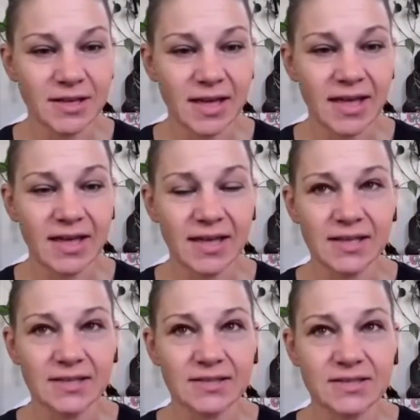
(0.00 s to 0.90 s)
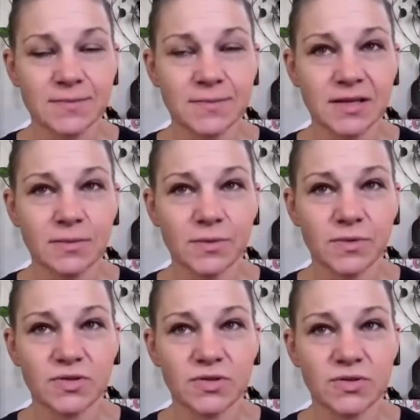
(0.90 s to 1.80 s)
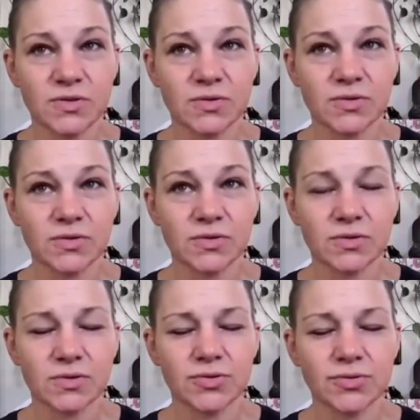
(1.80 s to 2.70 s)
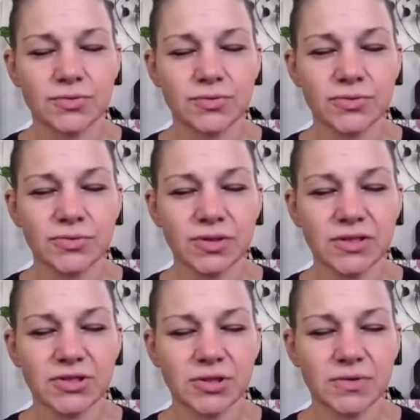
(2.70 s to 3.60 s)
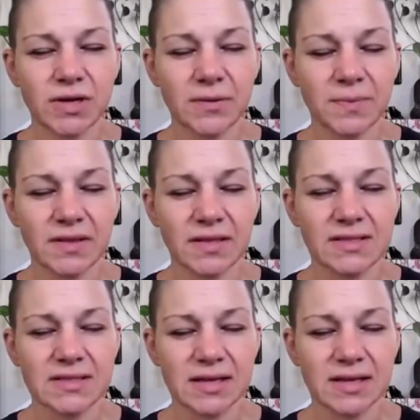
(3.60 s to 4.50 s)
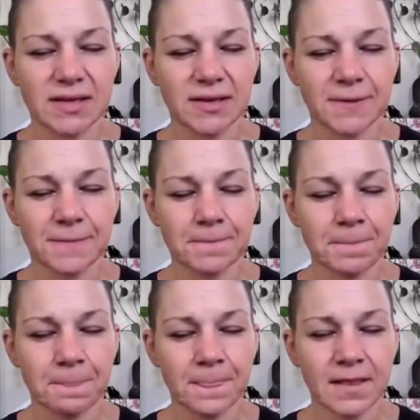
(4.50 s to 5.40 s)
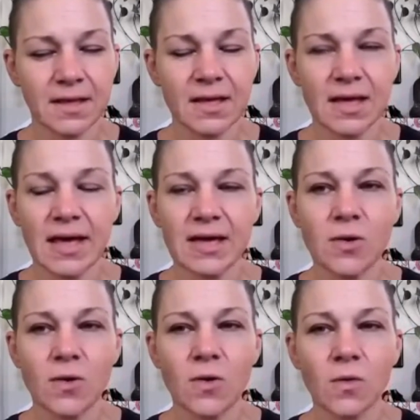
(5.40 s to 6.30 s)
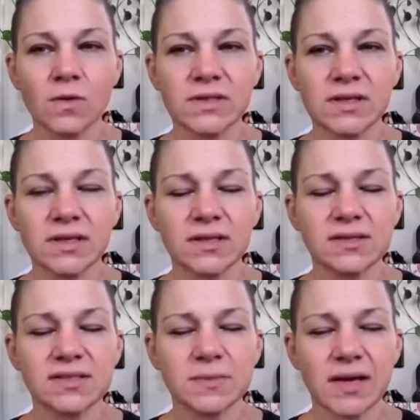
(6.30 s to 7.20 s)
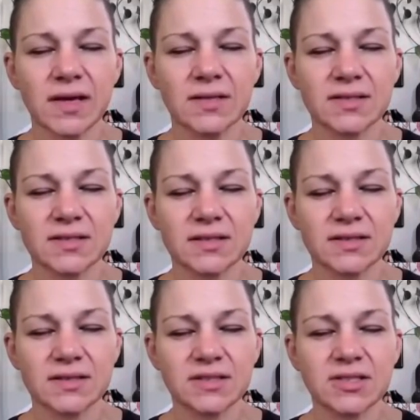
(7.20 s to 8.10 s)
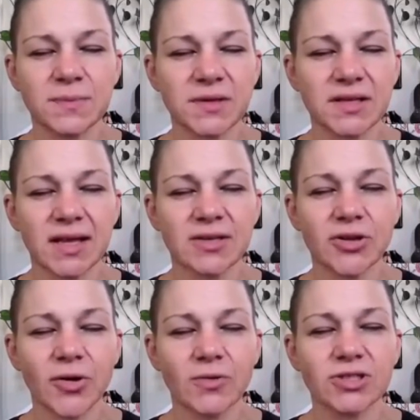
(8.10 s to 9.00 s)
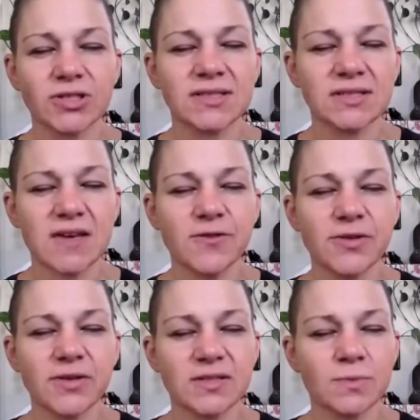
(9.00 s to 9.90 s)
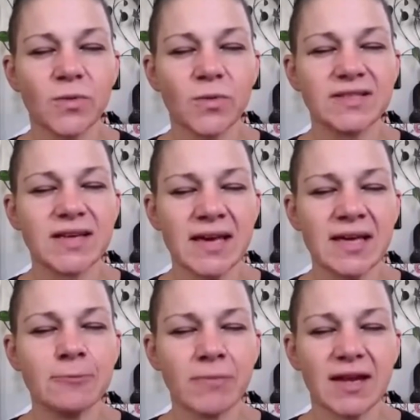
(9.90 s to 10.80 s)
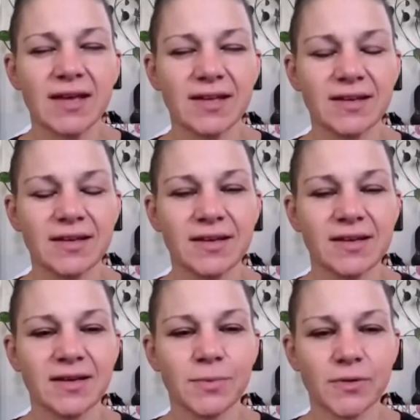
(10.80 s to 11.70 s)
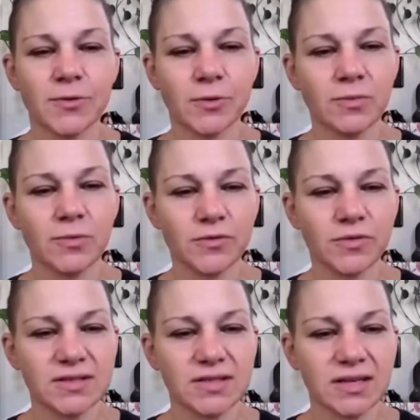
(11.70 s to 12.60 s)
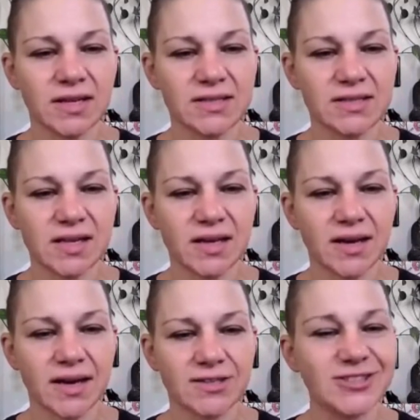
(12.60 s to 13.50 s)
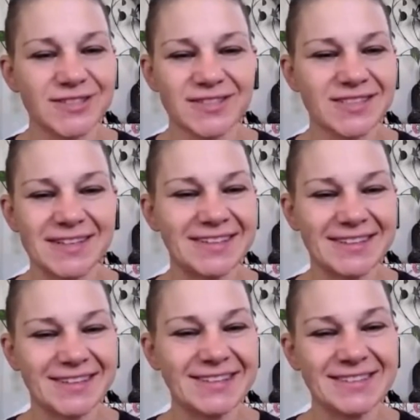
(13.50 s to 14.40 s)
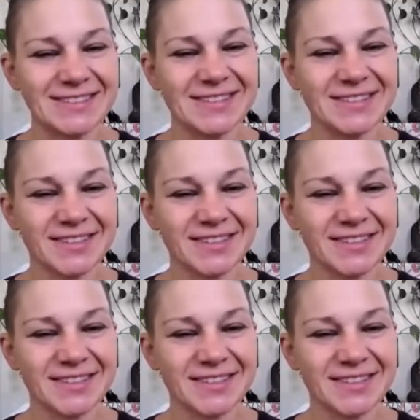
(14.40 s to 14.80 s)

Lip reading: and to be able to truly show up in this, like, and holding space to be like, no, just savor this moment, take a minute before we move on to the next thing, and just sit in this.